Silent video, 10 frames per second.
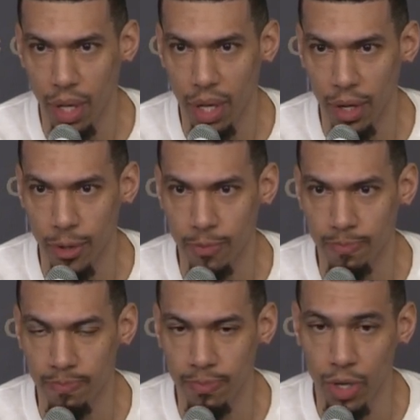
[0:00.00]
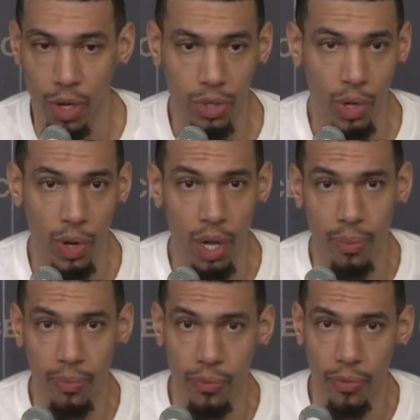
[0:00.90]
And, you know, he was going
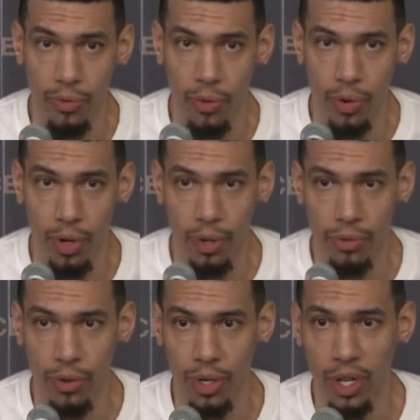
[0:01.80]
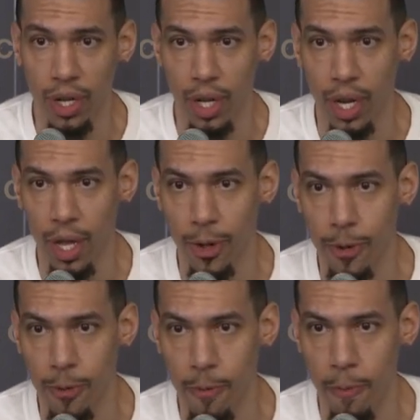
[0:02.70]
up for a dunk, and
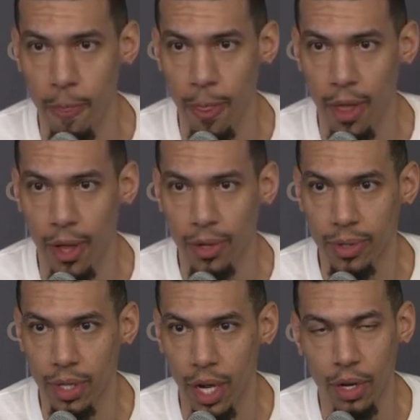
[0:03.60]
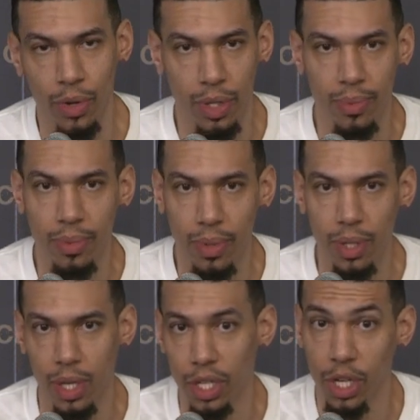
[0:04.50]
I know
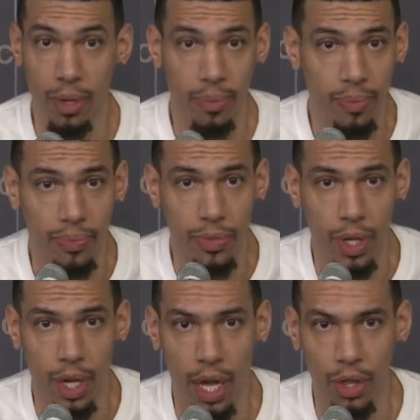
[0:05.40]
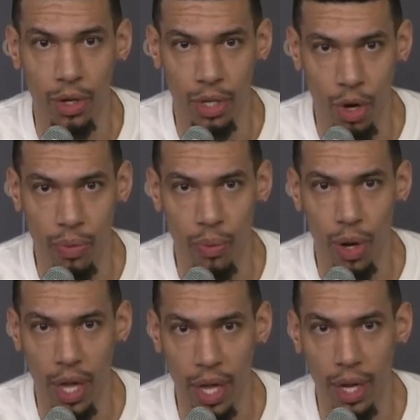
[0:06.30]
he could jump. And I thought he was going to go up with
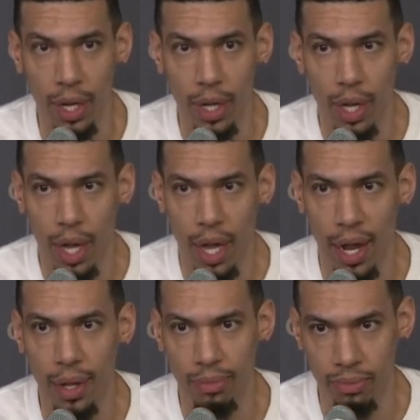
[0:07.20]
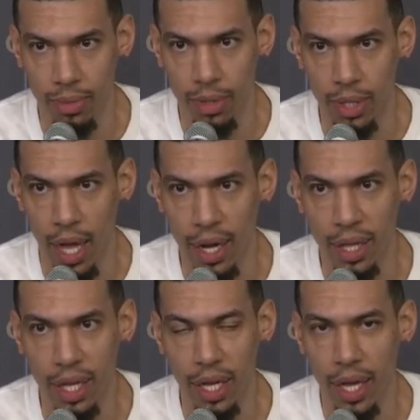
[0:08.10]
one hand, and I
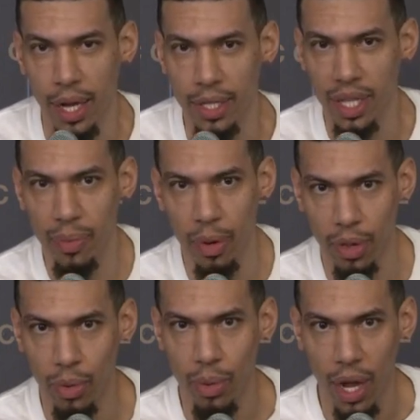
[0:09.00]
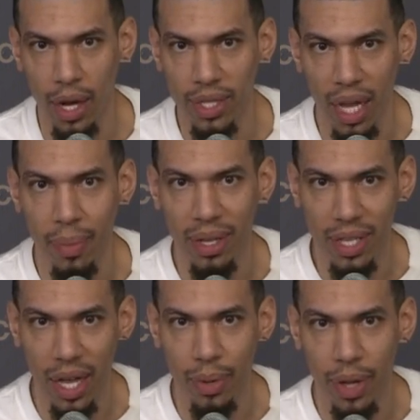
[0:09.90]
didn't think he had a step on me. I think we were kind of side by
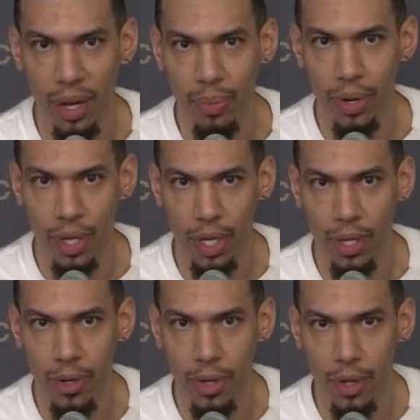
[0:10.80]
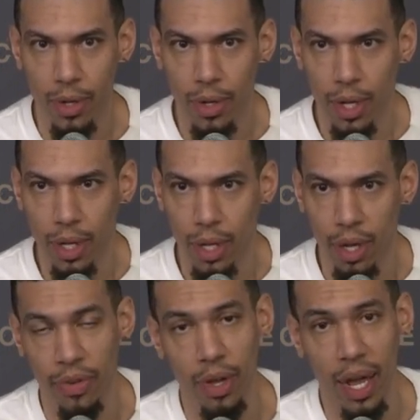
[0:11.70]
side. We had a pretty good
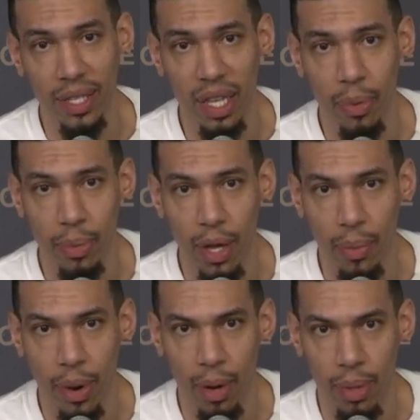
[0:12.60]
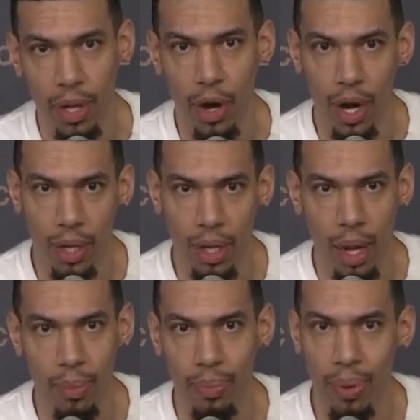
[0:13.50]
if he had a step on me, I'd probably be like, all right,
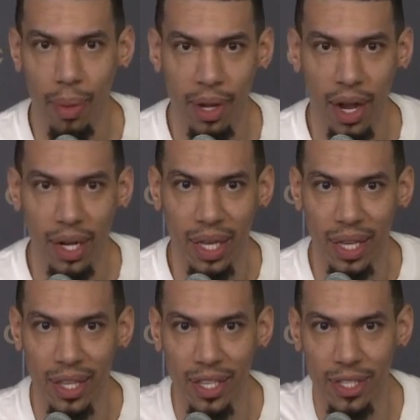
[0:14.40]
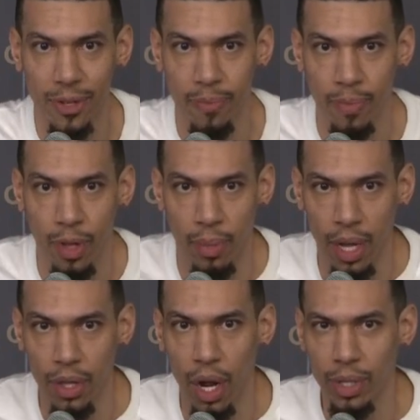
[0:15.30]
I'm probably not going to get this. But
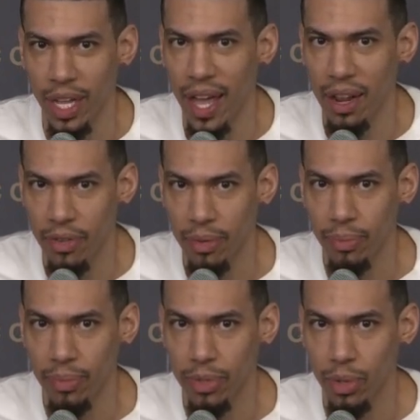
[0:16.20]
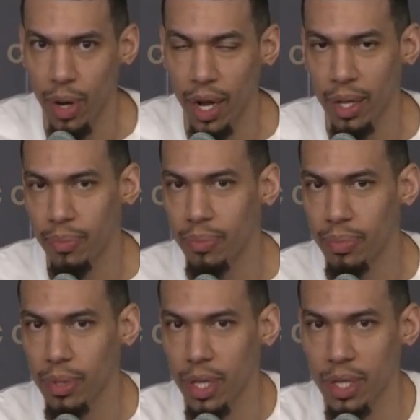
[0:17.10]
I thought I was ahead of him to where I can
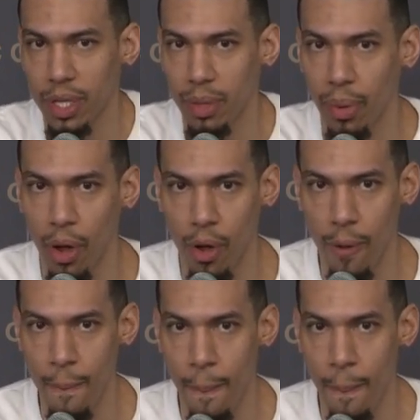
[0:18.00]
get to the ball.